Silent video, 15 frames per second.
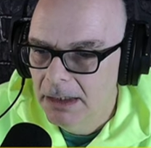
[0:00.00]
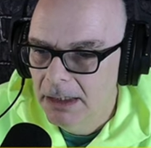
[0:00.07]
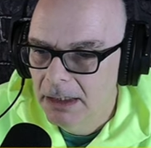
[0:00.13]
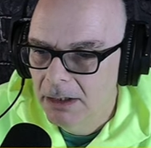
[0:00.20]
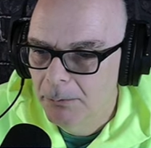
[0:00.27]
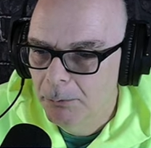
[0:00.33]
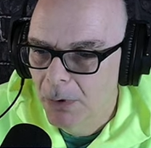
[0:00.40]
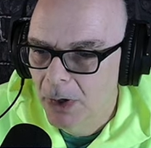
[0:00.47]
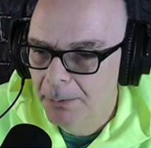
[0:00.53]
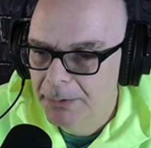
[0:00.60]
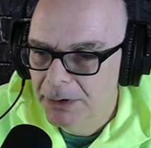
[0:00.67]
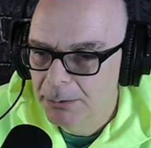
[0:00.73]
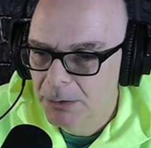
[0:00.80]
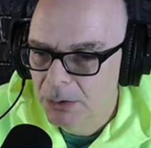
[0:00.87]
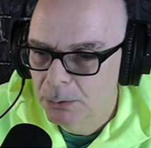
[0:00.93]

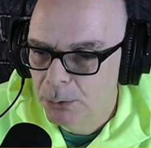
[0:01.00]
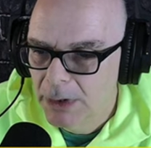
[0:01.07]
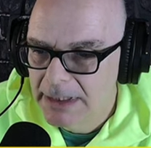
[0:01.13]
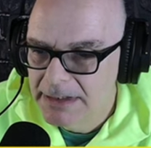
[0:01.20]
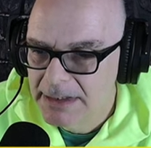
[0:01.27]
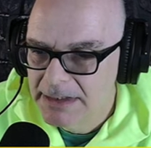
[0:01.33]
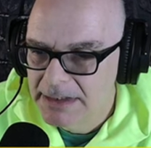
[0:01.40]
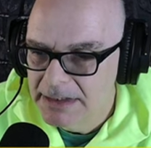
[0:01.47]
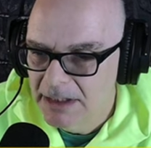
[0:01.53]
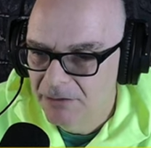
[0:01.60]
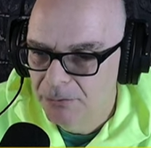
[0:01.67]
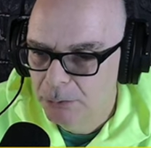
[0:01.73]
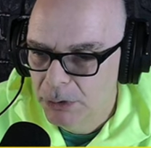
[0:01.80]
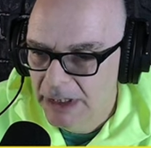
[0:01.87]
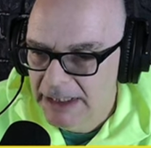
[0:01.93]
Abominable Presence
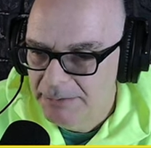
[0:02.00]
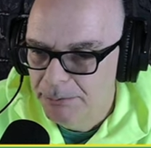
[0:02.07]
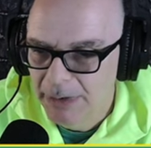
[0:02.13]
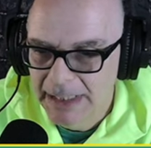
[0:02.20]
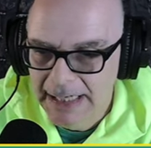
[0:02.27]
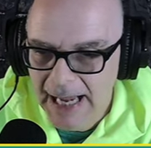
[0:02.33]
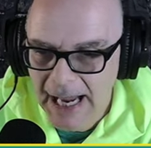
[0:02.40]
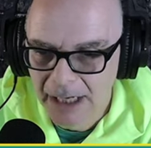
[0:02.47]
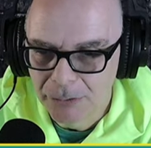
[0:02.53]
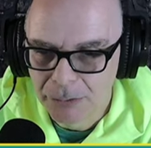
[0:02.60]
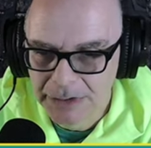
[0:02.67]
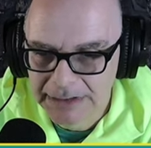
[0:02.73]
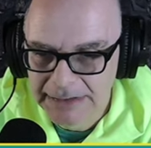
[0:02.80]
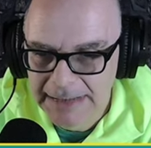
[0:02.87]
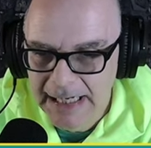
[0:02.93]
of Blight by
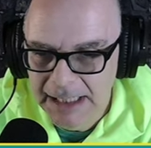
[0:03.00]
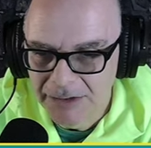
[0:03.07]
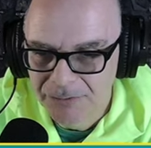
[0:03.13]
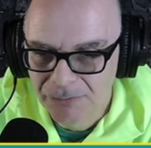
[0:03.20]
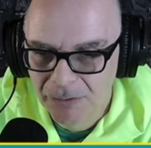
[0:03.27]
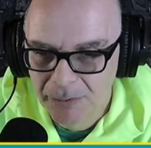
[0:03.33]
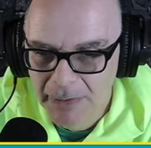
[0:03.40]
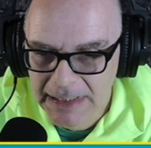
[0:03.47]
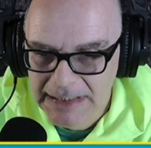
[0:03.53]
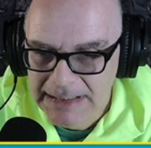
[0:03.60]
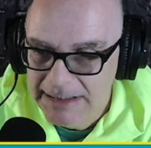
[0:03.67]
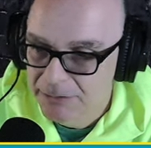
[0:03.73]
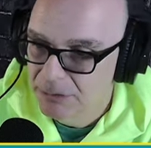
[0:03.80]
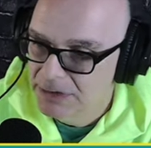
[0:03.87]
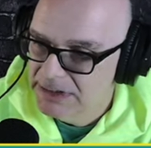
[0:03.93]
Acrid Death from my
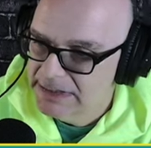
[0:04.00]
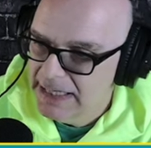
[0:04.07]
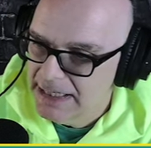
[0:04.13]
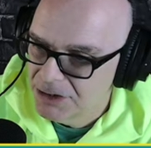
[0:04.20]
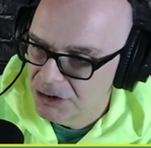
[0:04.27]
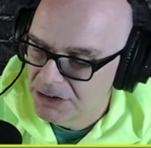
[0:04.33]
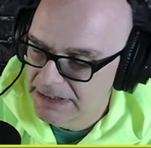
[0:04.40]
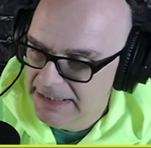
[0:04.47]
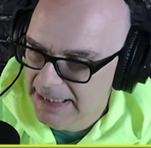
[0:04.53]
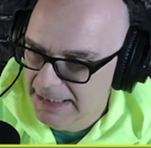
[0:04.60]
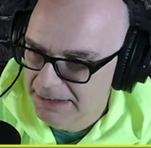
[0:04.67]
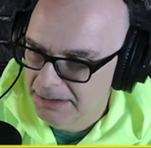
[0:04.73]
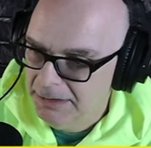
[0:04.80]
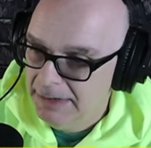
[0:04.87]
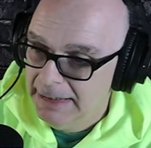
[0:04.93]
secret stash at the
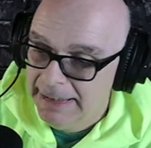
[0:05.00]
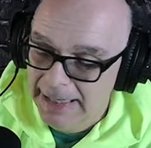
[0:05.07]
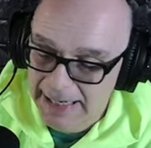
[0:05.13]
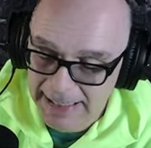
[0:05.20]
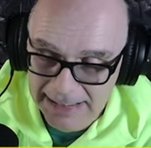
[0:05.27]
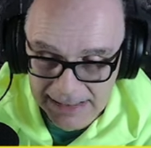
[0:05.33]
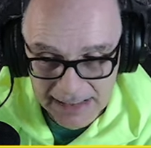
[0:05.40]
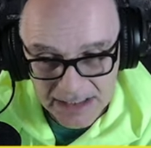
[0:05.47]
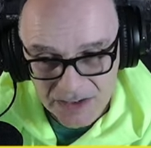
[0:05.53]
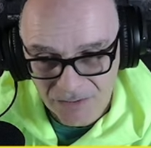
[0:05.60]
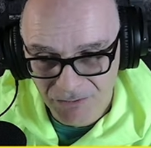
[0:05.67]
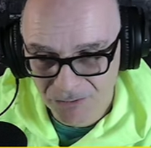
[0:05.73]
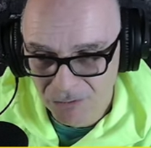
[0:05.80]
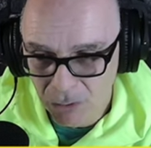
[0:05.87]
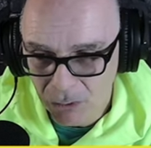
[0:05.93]
end. Hey, and that's
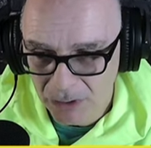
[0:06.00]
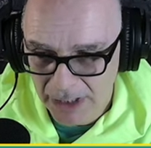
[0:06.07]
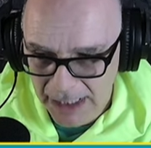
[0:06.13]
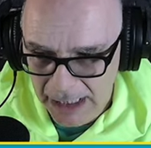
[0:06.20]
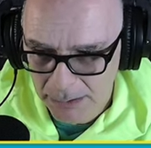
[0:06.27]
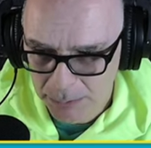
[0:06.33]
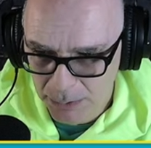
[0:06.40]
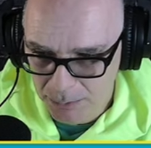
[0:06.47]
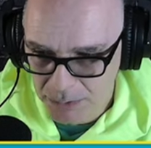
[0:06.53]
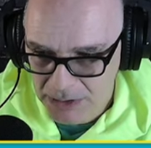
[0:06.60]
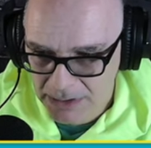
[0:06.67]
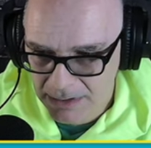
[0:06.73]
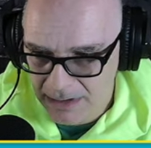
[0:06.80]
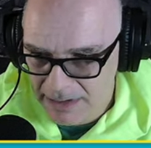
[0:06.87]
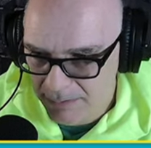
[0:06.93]
four
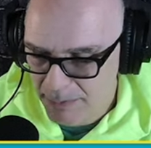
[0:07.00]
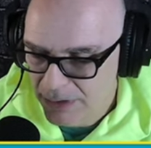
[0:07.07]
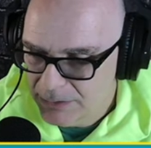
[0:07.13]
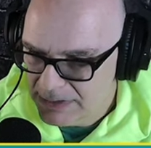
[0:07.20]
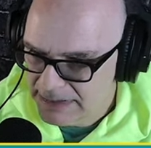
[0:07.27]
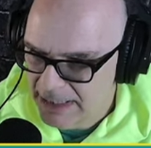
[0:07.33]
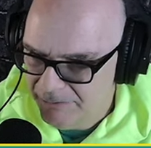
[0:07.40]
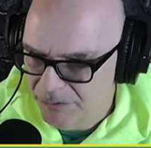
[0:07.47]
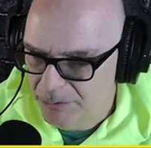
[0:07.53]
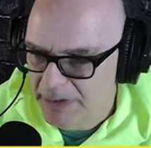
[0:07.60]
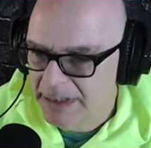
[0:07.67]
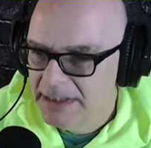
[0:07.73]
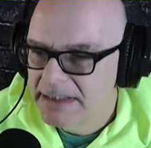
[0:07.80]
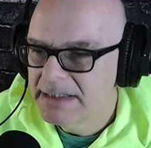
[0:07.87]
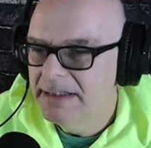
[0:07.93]
albums in about 7
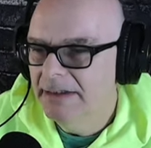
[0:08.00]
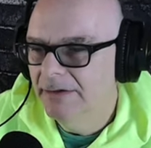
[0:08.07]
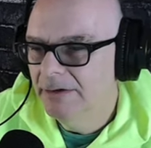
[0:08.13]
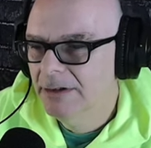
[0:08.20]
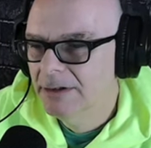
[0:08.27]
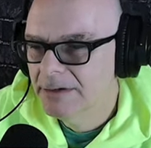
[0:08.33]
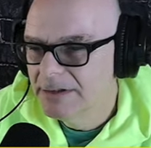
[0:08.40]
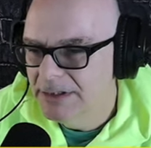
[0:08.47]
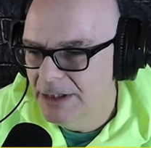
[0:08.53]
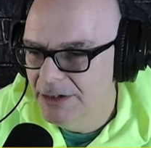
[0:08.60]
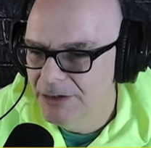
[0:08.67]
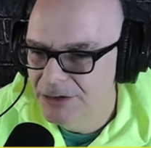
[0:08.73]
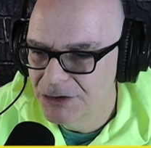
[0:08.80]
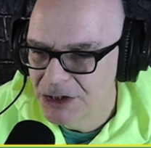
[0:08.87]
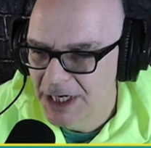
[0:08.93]
minutes there.
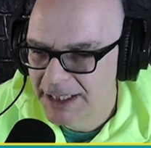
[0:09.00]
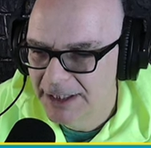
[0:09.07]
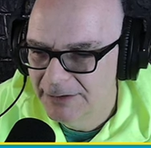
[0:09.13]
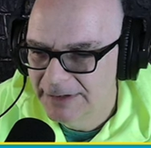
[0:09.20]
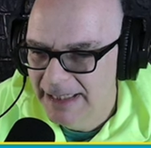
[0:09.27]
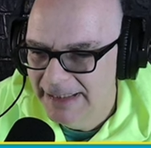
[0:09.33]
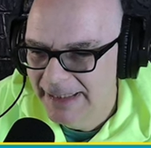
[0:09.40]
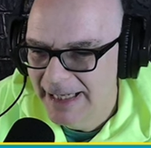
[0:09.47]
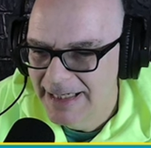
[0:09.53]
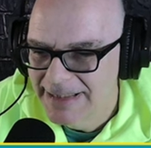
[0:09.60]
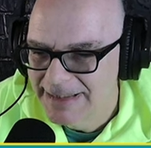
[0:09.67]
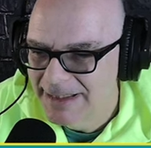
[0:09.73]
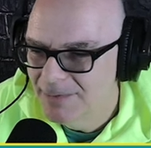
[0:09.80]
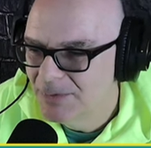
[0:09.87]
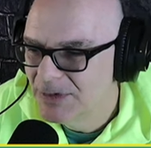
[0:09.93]
So check out that
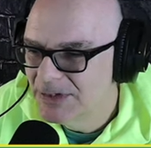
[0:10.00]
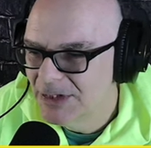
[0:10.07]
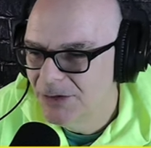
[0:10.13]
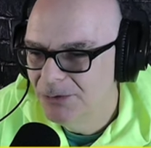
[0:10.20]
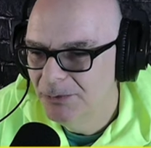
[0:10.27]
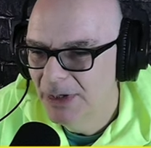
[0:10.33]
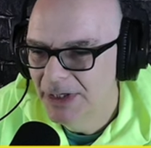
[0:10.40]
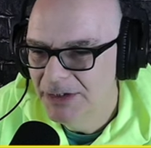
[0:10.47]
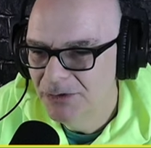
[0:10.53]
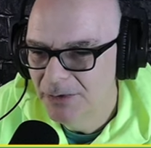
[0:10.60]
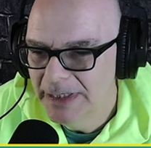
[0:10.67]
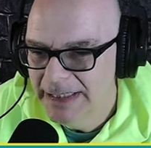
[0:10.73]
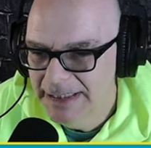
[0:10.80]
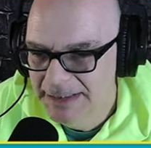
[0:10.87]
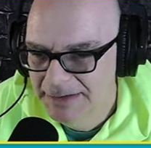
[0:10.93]
last episode, by the
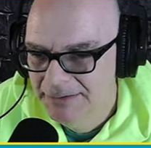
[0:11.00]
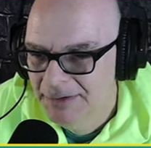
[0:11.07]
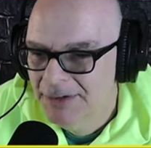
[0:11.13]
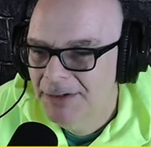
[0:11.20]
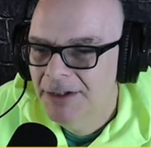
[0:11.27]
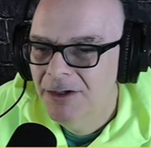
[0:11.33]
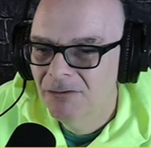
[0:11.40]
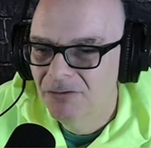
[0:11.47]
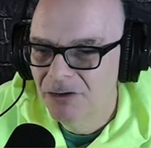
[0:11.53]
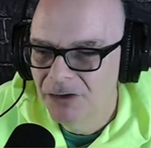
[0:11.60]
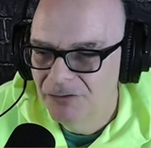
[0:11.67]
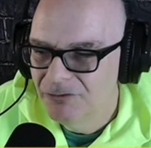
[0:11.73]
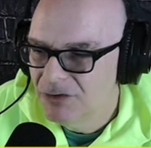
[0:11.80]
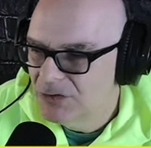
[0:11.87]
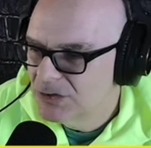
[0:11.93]
way, and for
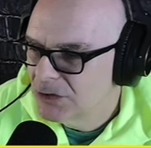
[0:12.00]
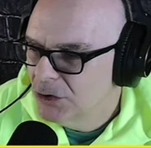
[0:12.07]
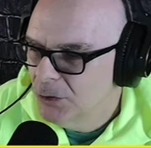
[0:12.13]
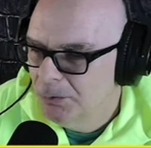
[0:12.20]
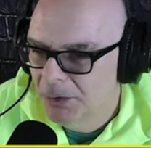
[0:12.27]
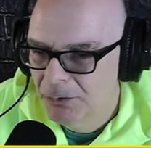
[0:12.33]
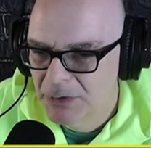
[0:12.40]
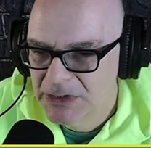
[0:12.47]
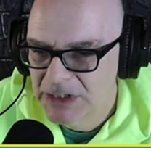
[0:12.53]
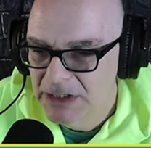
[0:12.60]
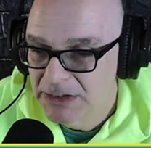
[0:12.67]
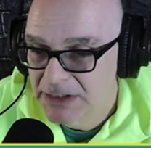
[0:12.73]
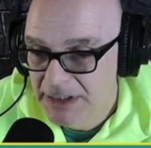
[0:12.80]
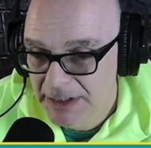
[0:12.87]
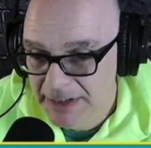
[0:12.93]
the full scoop and
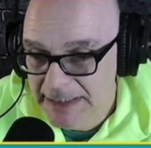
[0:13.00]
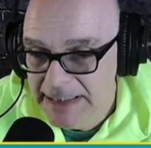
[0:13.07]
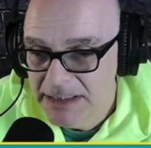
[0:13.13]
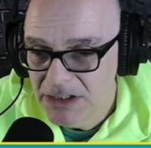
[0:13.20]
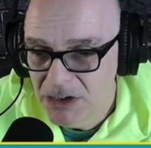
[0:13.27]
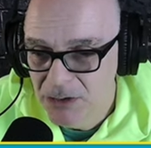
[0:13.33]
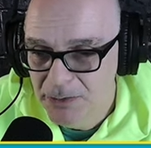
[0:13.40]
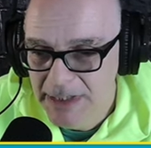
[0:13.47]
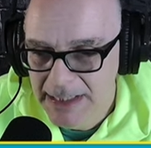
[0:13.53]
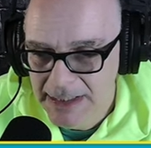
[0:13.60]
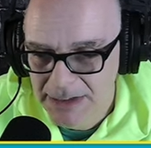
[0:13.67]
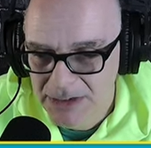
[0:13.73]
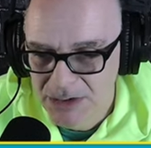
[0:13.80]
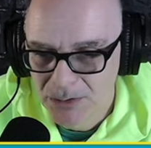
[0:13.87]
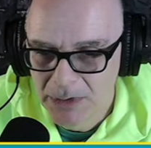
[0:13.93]
results on these two
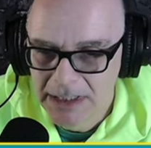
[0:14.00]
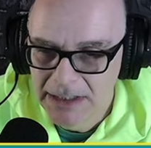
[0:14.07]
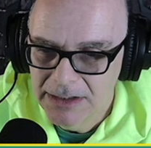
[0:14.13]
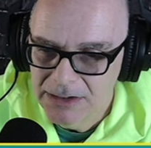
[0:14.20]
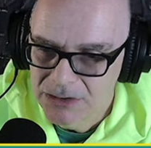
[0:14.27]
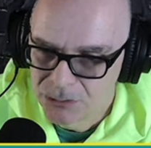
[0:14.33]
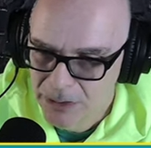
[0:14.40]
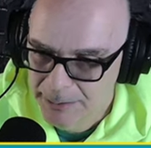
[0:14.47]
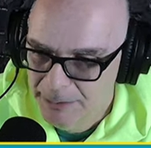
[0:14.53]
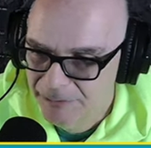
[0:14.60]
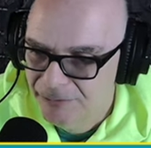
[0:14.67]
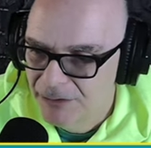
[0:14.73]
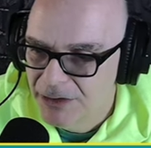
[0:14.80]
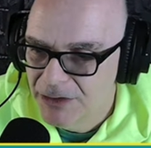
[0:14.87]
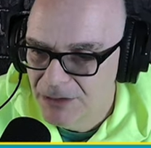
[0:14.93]
bands as well, stream
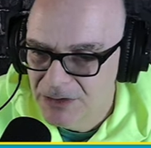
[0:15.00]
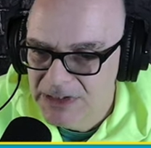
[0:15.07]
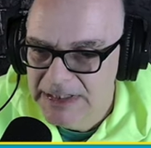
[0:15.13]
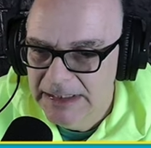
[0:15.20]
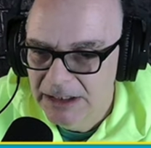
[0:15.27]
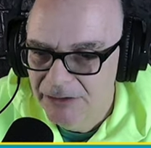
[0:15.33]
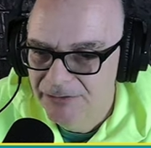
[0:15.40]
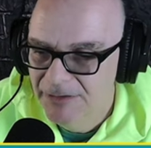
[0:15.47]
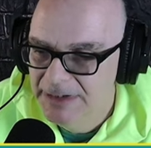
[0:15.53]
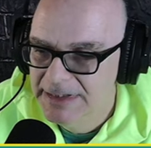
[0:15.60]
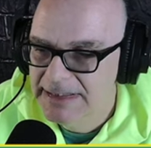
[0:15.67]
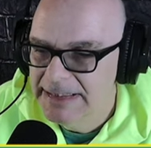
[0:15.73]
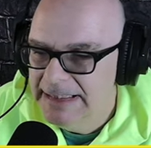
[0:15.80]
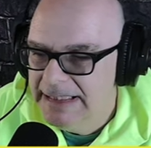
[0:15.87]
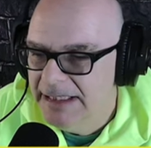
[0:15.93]
them for yourself and
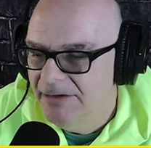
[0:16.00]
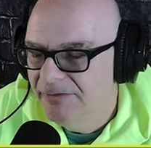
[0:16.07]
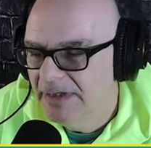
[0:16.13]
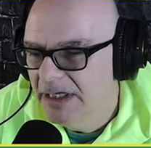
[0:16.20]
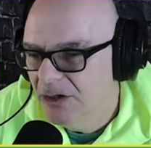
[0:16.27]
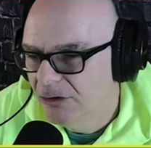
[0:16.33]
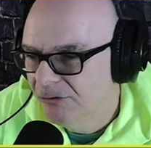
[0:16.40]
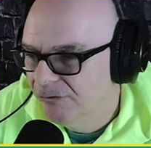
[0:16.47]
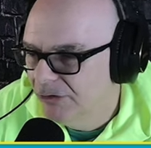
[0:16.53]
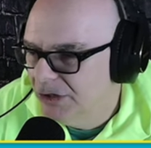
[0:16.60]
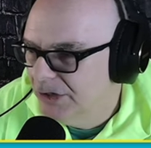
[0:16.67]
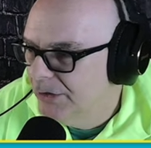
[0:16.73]
see if they are for